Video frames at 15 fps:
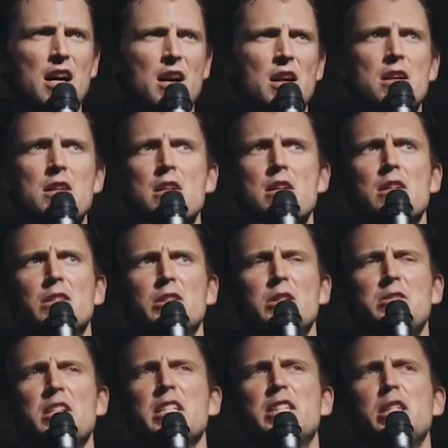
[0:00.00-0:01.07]
like, you
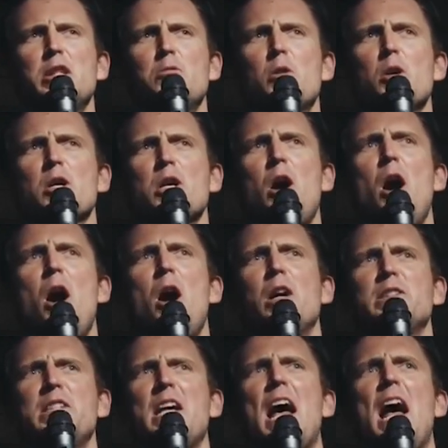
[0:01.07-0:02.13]
think you work
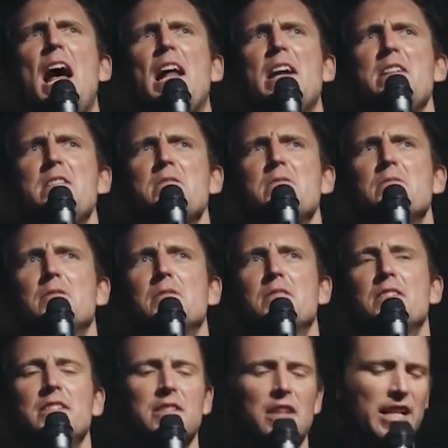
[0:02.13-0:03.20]
hard, dad?
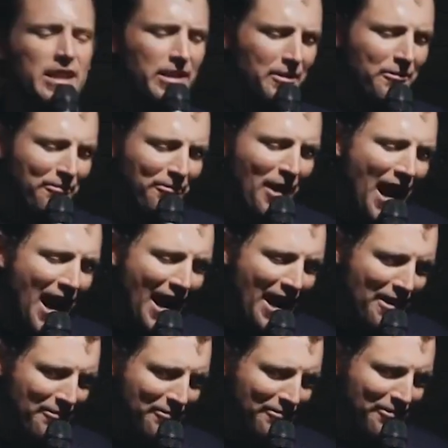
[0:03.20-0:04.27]
You're like, you're
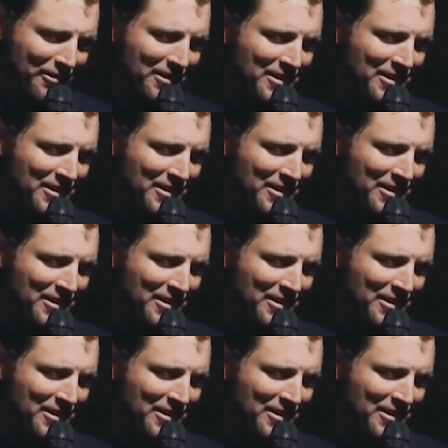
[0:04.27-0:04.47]
five.